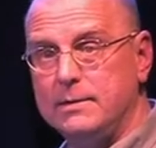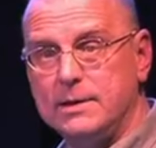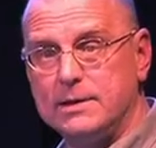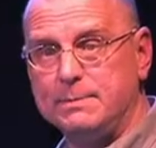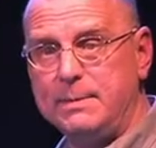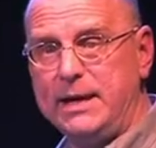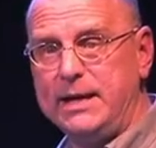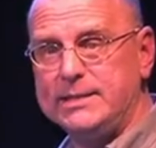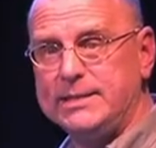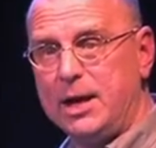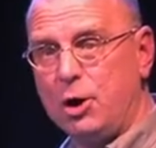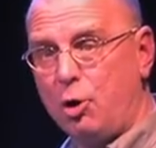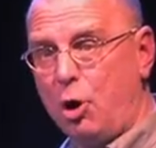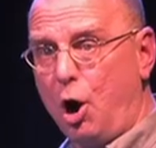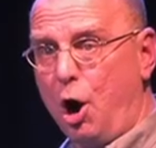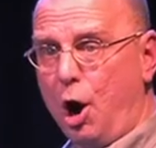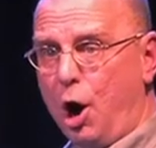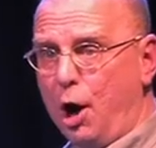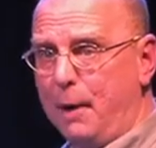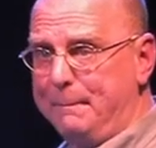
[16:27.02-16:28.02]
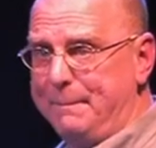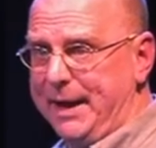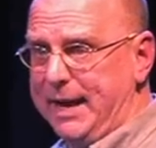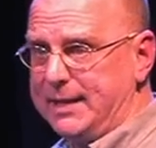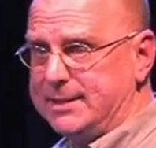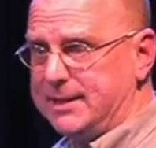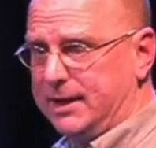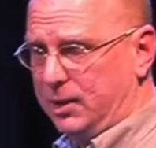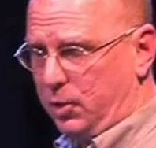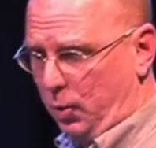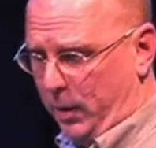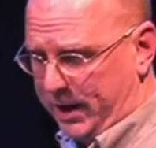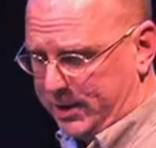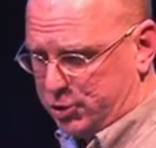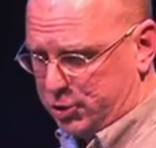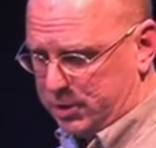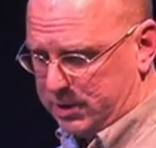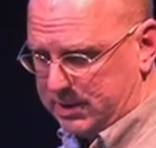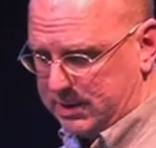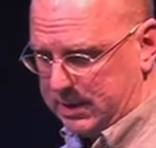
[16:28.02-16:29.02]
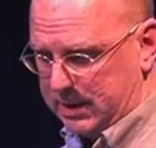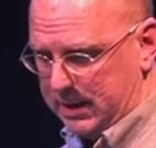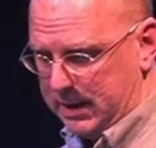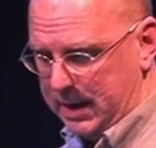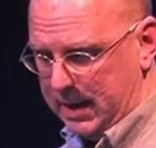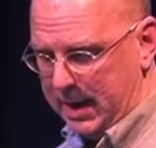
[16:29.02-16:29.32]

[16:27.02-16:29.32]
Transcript: This means there are basic questions.